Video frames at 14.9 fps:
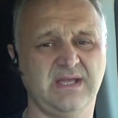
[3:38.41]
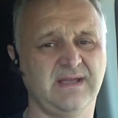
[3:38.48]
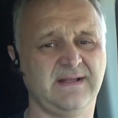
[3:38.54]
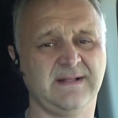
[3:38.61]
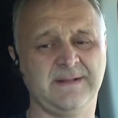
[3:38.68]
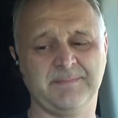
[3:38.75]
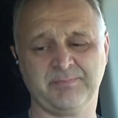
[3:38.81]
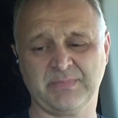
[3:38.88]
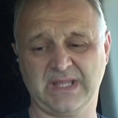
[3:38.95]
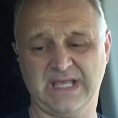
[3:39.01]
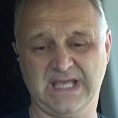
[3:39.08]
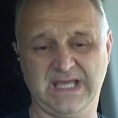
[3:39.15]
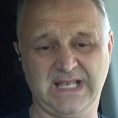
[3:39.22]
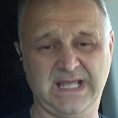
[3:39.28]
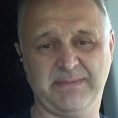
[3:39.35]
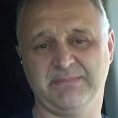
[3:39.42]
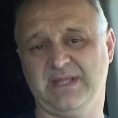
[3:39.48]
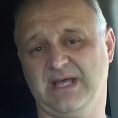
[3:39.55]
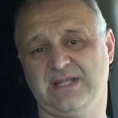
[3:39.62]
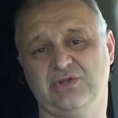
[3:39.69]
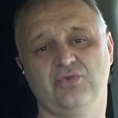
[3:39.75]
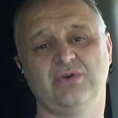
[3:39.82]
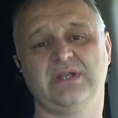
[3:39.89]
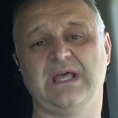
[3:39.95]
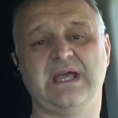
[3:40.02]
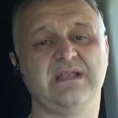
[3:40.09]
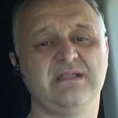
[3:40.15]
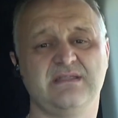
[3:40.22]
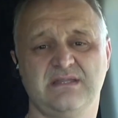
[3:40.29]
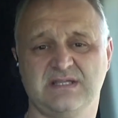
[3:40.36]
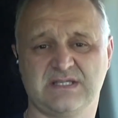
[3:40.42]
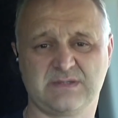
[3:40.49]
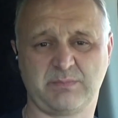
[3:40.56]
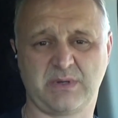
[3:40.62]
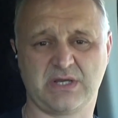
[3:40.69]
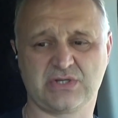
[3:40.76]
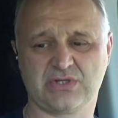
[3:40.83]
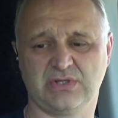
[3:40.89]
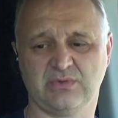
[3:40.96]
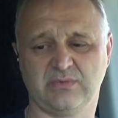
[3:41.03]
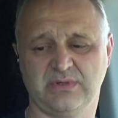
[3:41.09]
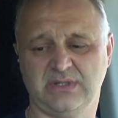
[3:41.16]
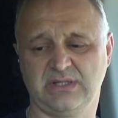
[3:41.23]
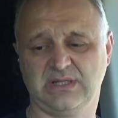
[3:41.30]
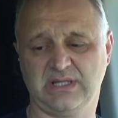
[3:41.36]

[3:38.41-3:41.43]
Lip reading: and I'm not doing anything special with it.